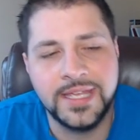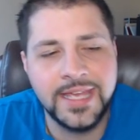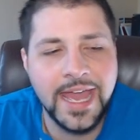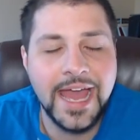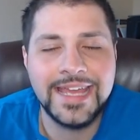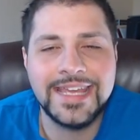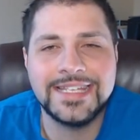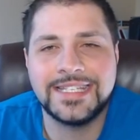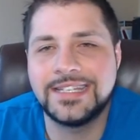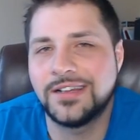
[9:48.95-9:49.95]
Yeah,
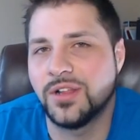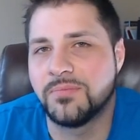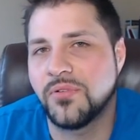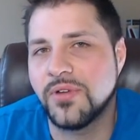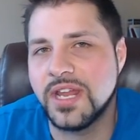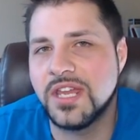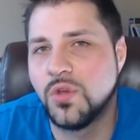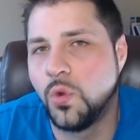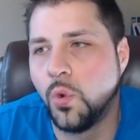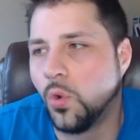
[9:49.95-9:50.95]
he's still a pretty
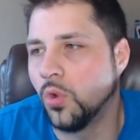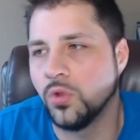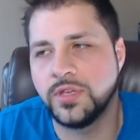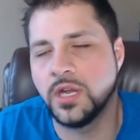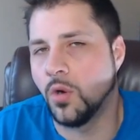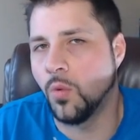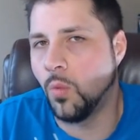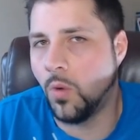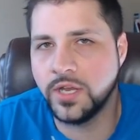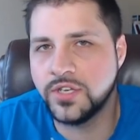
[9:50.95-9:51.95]
cool,
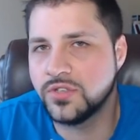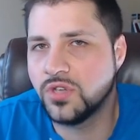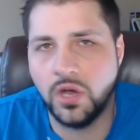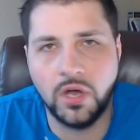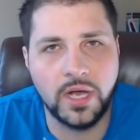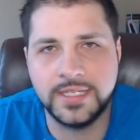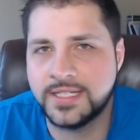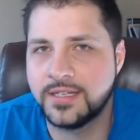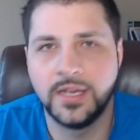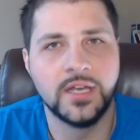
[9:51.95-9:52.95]

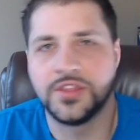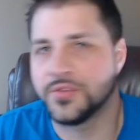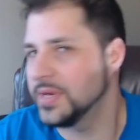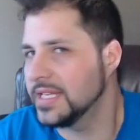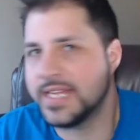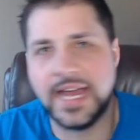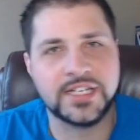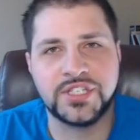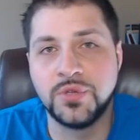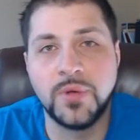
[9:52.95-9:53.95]
1-cost, 3
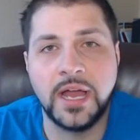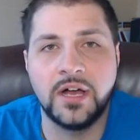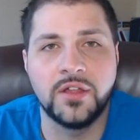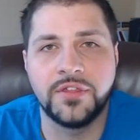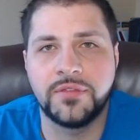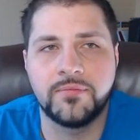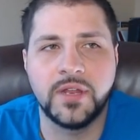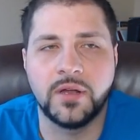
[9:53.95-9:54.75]
attack, 2 health,